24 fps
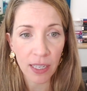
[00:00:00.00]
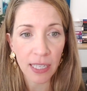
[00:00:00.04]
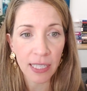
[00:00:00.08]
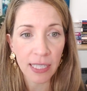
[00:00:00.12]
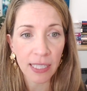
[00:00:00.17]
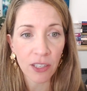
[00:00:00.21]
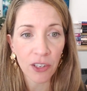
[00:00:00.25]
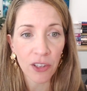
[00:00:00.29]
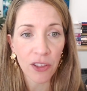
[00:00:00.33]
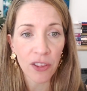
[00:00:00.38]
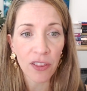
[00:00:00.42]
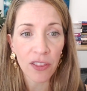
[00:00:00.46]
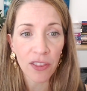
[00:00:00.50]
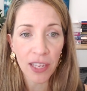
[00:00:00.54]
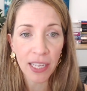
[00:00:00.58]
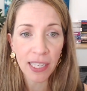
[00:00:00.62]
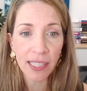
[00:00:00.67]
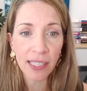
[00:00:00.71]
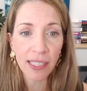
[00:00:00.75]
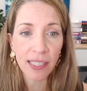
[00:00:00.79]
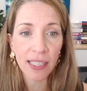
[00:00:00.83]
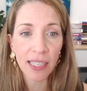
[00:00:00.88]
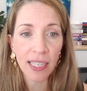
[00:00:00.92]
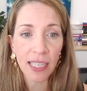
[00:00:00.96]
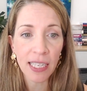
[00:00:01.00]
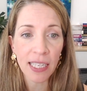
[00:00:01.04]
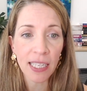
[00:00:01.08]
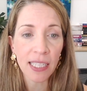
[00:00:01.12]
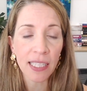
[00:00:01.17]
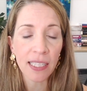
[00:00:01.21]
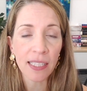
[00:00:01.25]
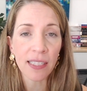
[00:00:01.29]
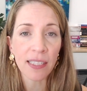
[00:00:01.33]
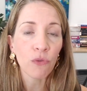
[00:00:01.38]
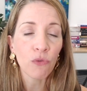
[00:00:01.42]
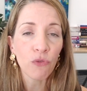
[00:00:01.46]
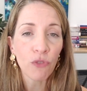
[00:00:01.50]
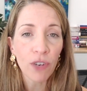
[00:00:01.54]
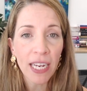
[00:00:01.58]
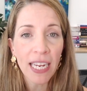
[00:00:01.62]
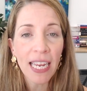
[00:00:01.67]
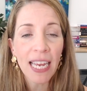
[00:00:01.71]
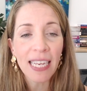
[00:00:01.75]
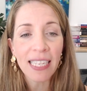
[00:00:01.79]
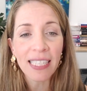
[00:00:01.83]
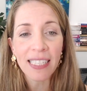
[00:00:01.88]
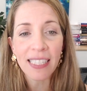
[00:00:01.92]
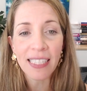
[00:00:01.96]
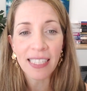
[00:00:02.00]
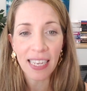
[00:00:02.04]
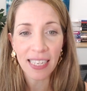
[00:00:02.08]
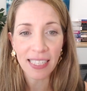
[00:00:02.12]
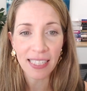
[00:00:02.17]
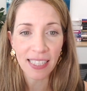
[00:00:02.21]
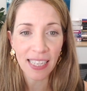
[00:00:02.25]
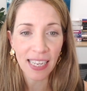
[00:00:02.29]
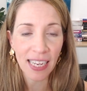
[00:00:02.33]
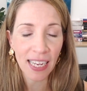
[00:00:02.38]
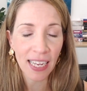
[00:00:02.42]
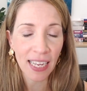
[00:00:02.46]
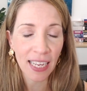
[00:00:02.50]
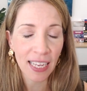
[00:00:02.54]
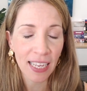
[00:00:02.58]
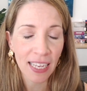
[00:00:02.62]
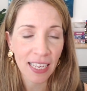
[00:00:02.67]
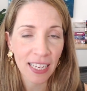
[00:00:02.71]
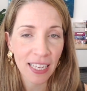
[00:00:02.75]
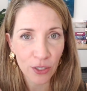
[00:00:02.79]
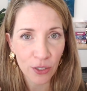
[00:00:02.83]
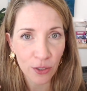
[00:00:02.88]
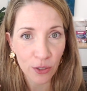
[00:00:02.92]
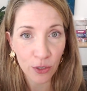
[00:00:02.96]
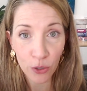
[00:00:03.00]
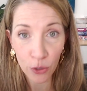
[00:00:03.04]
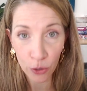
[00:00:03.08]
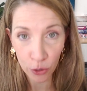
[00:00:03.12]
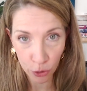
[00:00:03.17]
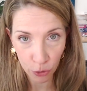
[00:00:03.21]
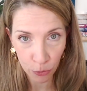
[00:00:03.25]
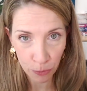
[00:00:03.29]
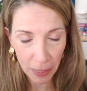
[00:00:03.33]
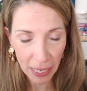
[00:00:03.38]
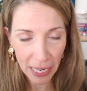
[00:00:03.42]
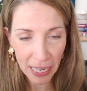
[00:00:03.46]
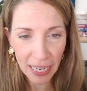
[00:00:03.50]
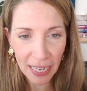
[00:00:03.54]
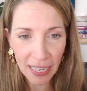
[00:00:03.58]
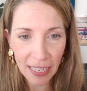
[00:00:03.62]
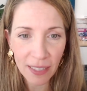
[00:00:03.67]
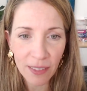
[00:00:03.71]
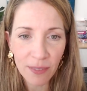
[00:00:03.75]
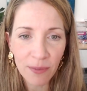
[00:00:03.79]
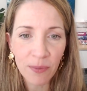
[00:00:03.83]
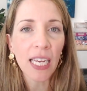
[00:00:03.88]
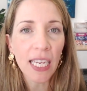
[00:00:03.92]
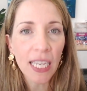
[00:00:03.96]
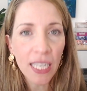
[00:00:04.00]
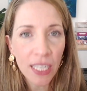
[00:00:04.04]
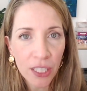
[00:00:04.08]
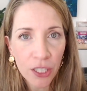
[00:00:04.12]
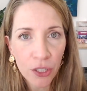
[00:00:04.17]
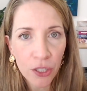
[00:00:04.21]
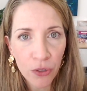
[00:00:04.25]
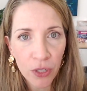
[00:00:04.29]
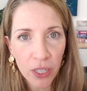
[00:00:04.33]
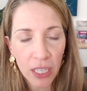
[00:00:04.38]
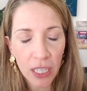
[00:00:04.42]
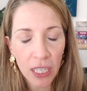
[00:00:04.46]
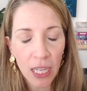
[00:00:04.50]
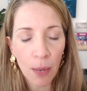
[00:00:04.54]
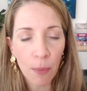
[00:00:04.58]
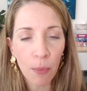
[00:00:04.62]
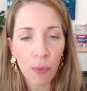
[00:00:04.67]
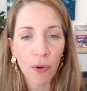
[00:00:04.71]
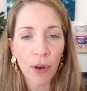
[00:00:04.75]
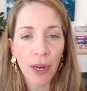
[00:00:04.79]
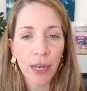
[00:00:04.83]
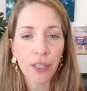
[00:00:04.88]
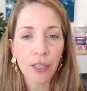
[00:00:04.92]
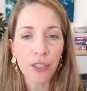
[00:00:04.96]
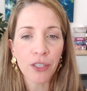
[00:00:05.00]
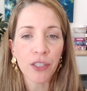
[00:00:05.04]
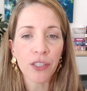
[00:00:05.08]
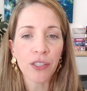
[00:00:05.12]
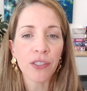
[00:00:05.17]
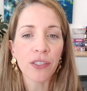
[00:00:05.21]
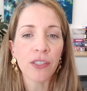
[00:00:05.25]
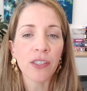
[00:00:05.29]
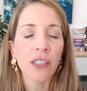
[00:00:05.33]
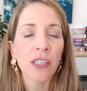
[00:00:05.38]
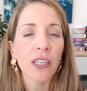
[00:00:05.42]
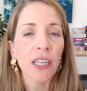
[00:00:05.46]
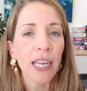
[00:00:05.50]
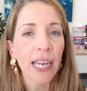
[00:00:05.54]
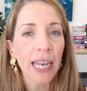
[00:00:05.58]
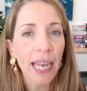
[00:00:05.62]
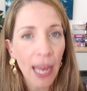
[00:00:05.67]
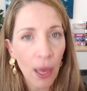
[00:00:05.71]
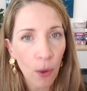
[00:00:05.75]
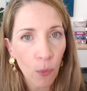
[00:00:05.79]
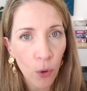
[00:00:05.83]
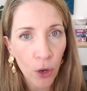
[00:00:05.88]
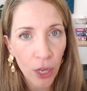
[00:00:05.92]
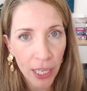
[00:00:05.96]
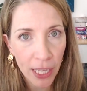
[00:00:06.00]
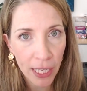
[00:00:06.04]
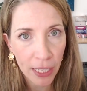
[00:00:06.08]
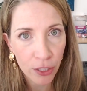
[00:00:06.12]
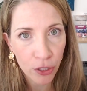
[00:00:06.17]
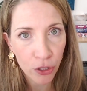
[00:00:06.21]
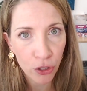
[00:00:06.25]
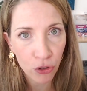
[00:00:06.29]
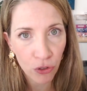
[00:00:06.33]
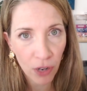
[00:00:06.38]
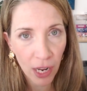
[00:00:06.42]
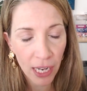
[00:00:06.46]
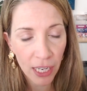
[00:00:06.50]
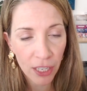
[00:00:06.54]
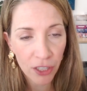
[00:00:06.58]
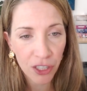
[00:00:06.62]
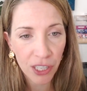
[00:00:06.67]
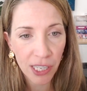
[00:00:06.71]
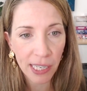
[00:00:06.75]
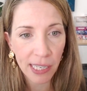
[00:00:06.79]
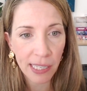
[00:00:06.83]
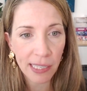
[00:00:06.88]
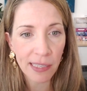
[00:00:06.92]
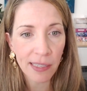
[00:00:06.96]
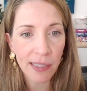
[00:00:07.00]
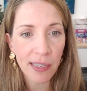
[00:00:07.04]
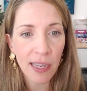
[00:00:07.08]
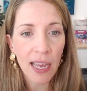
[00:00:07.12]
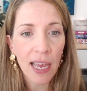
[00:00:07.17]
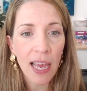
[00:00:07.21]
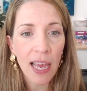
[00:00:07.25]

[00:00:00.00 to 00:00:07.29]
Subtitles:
So this is reassessing social media, industry collaborations, networking strategies,